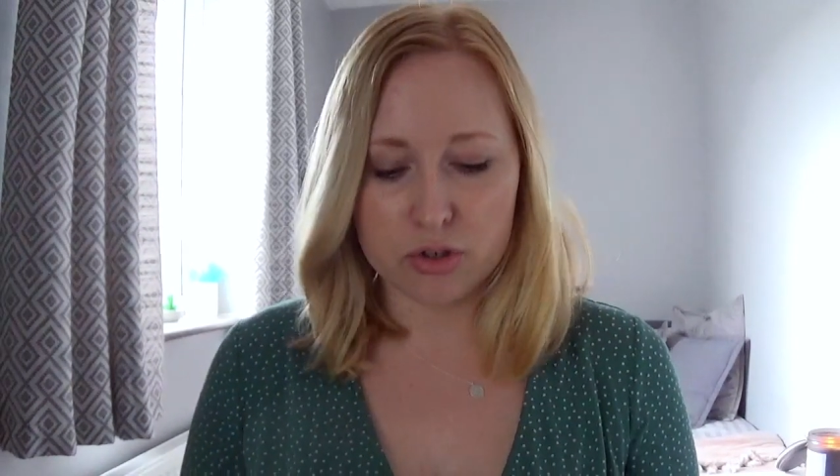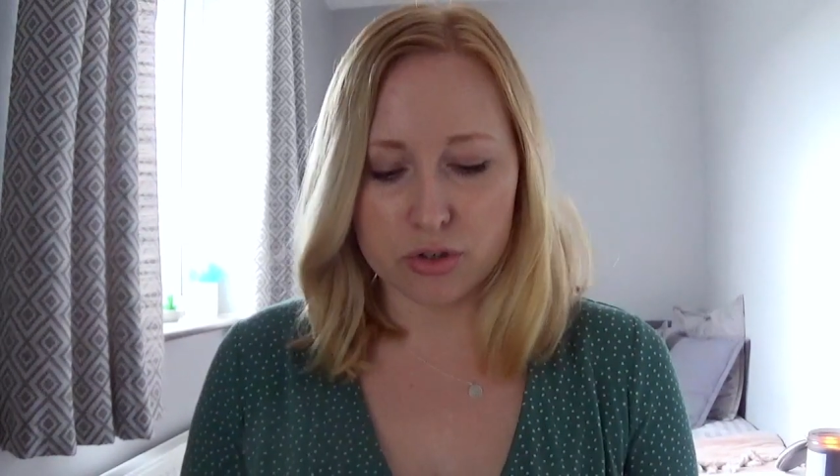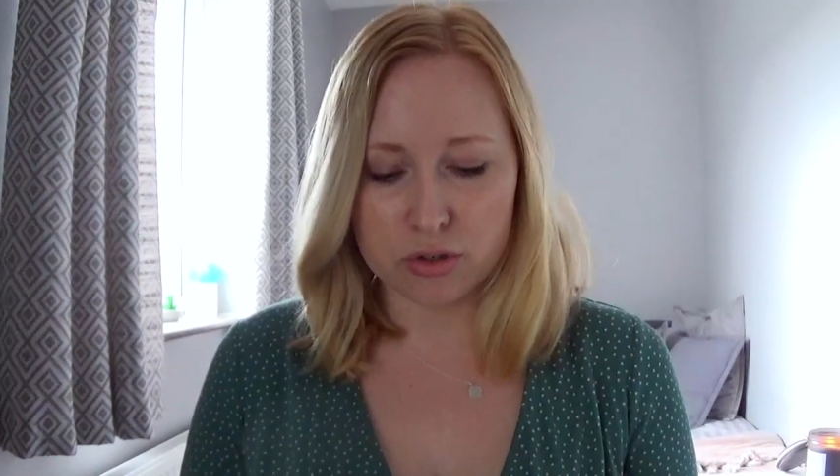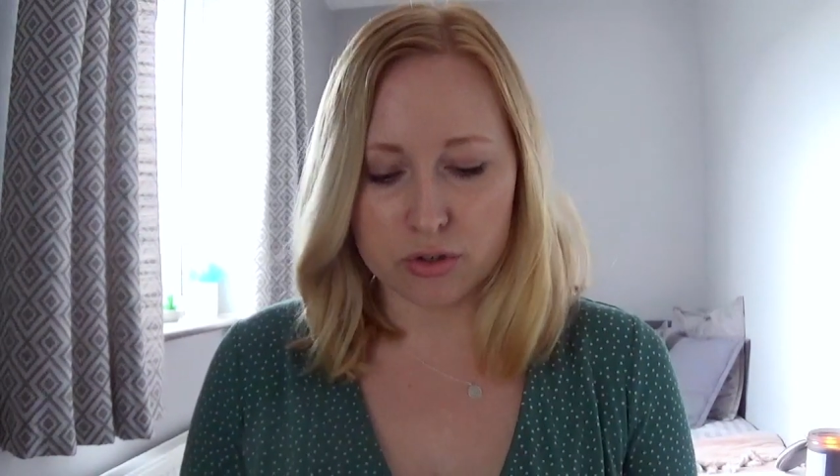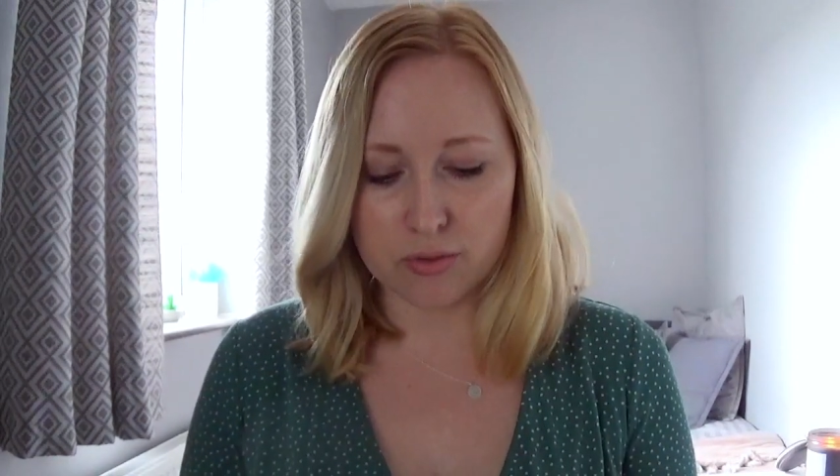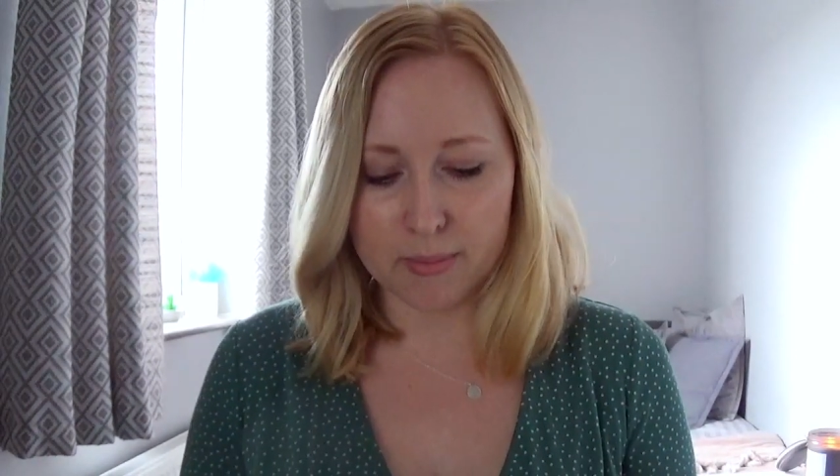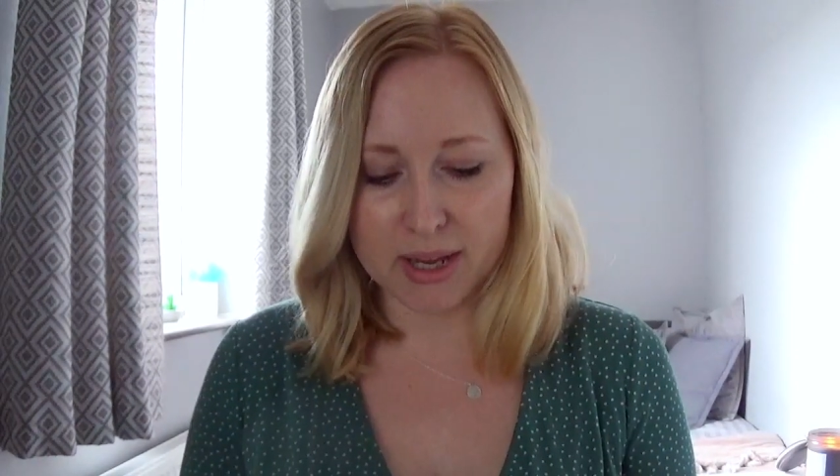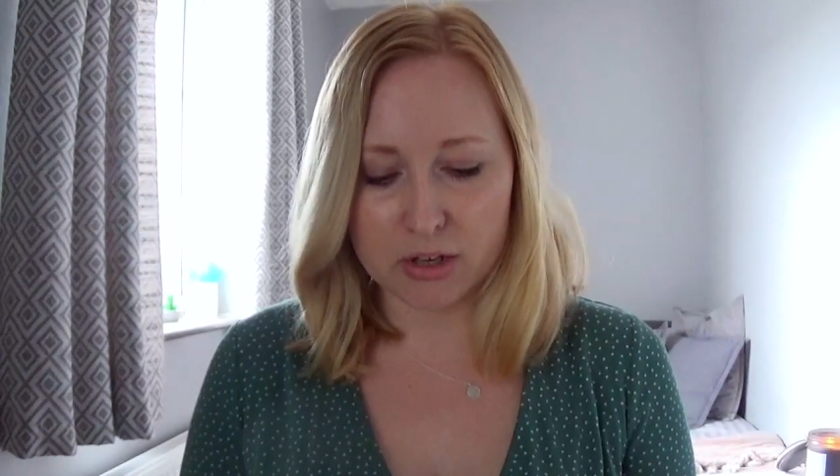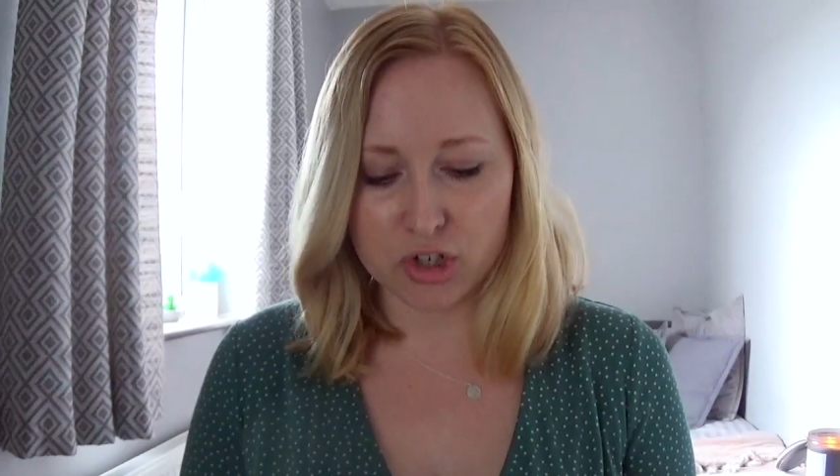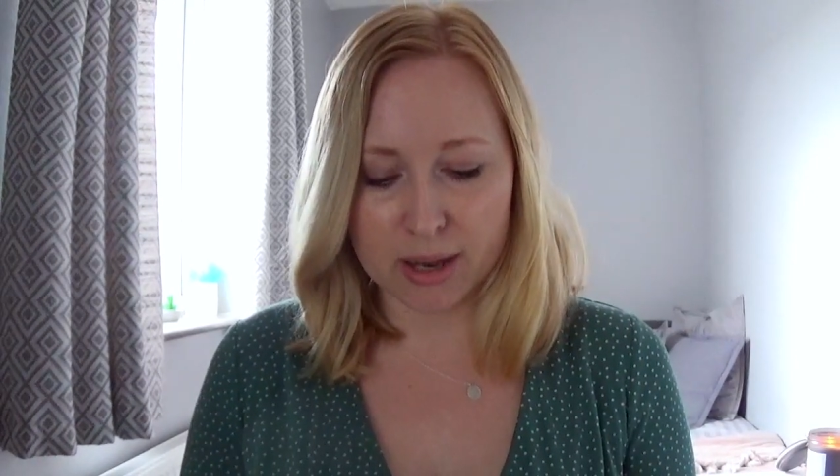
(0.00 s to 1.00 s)
Do you know what I
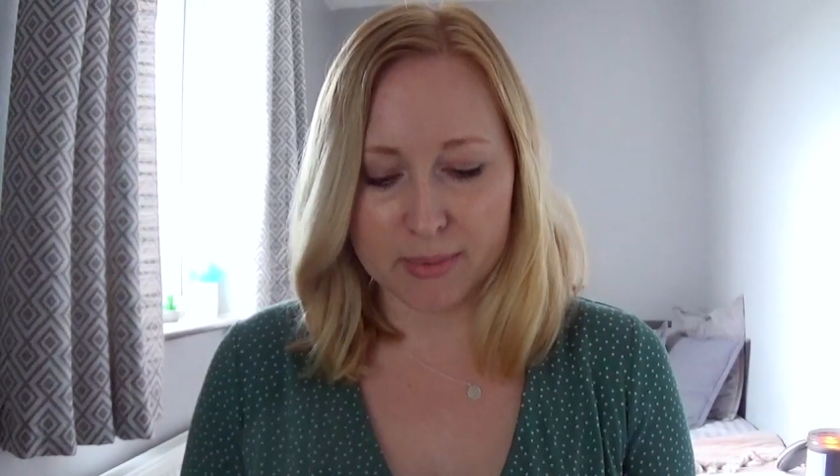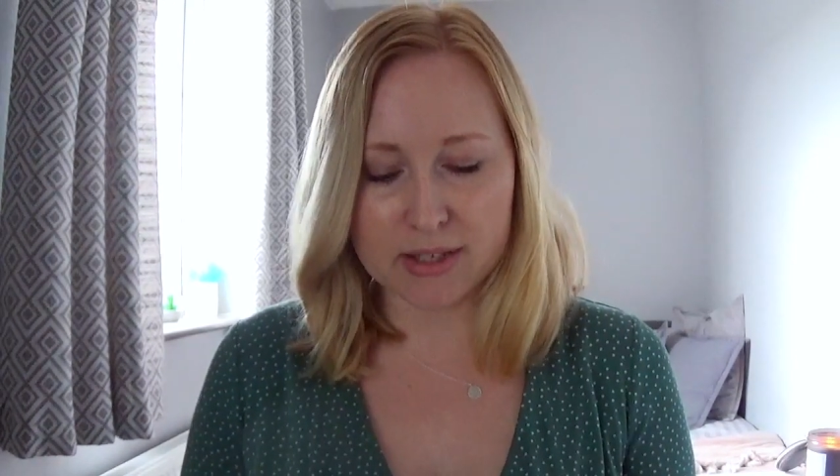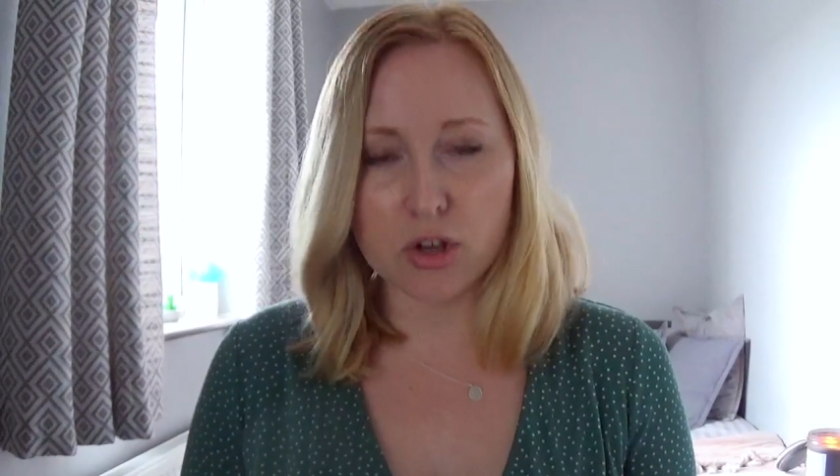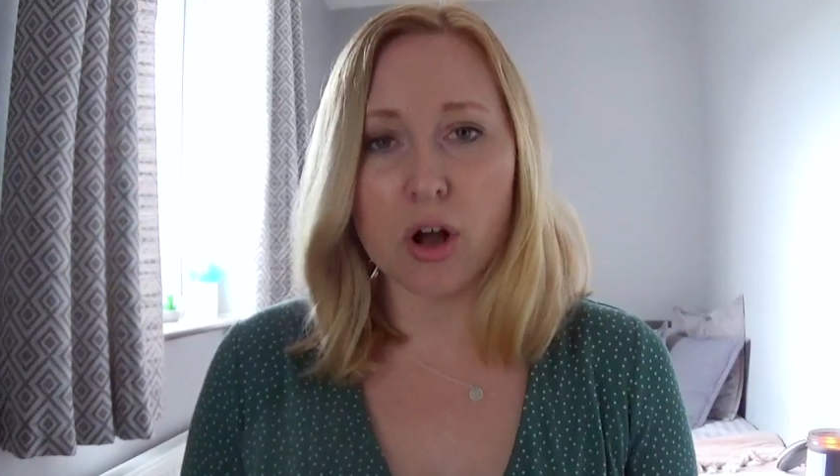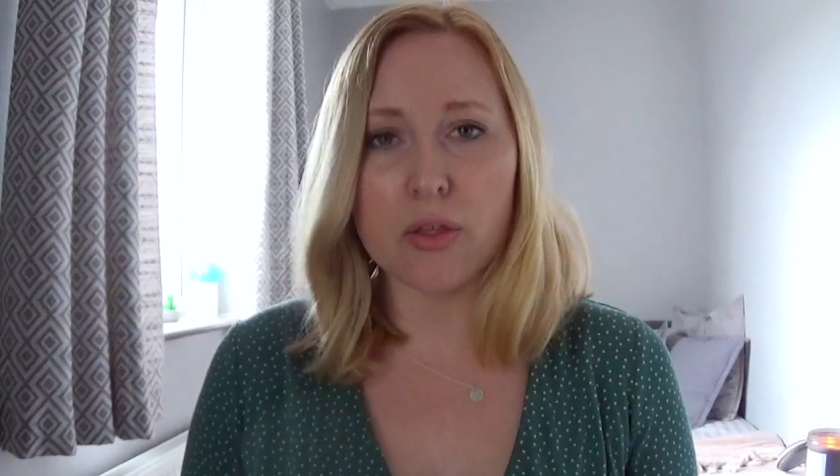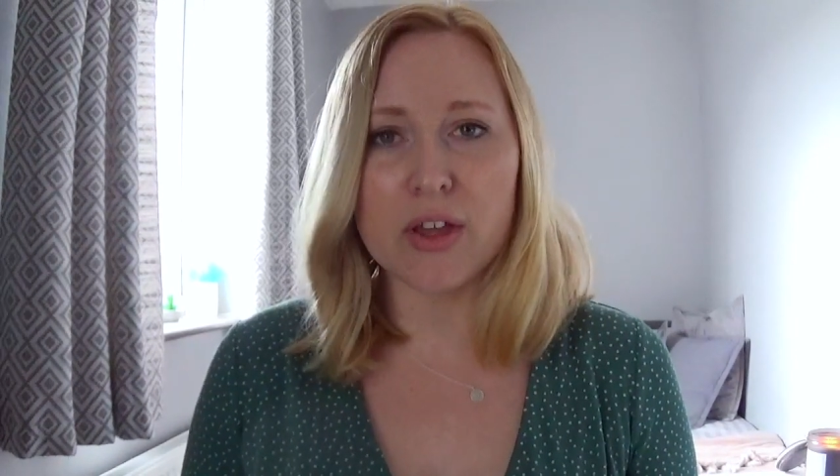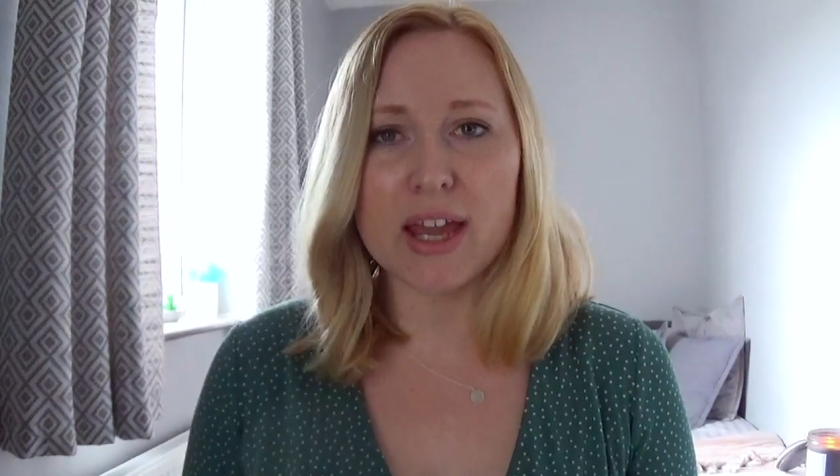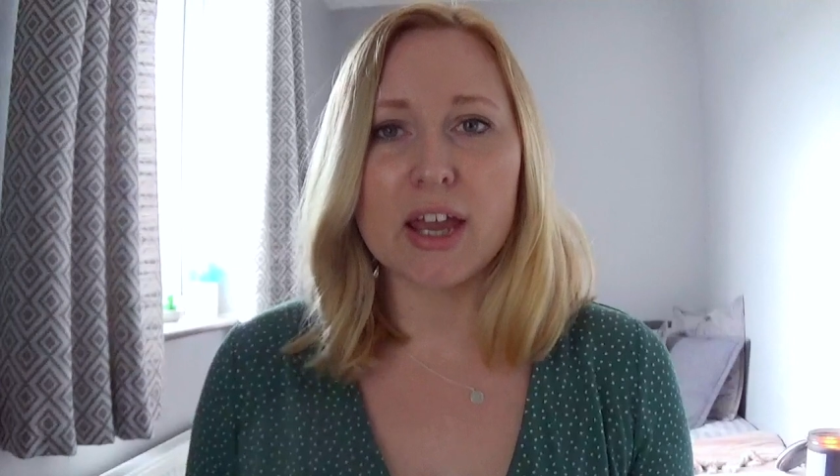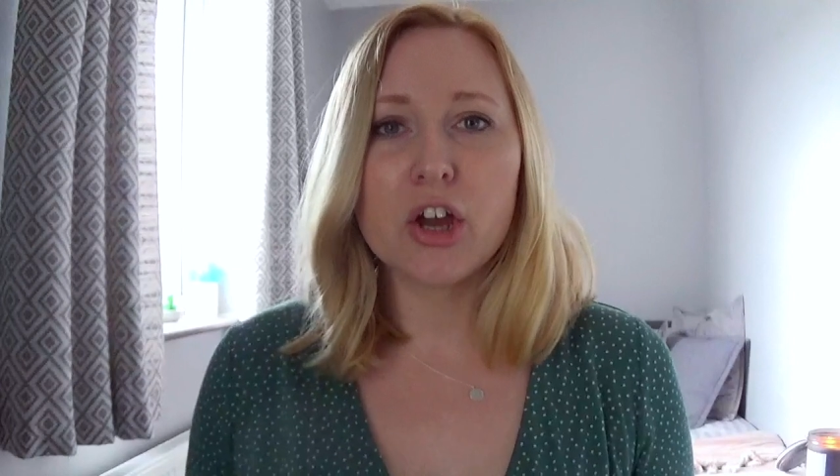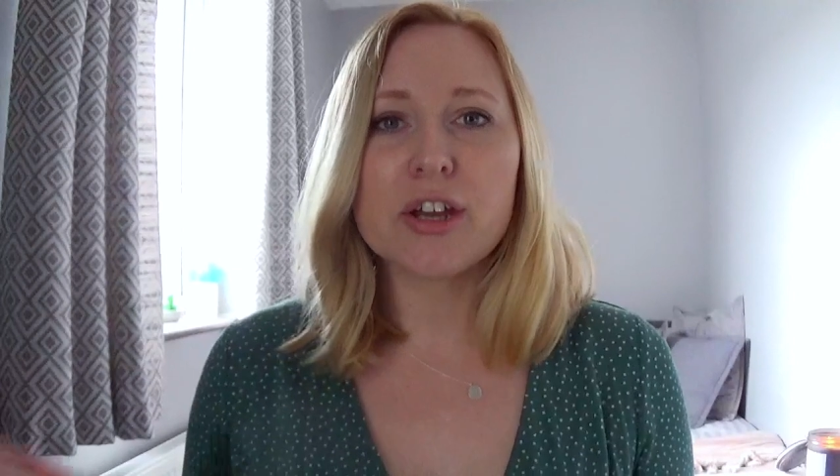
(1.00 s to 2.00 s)
mean, Jim? It's got
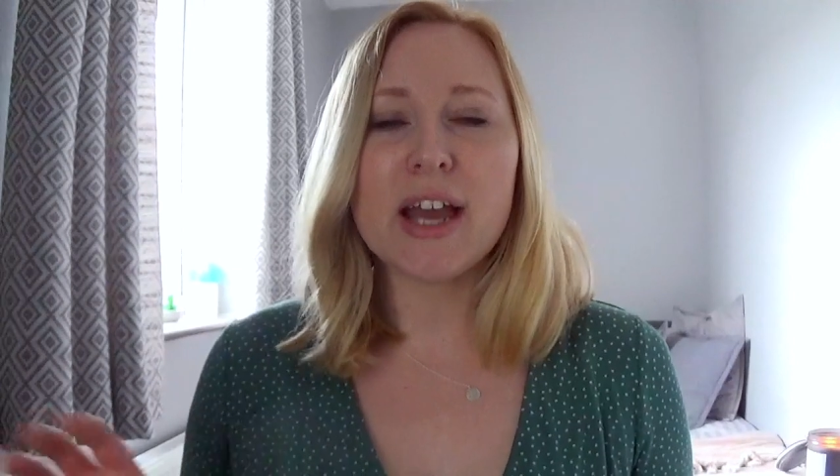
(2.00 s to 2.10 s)
the...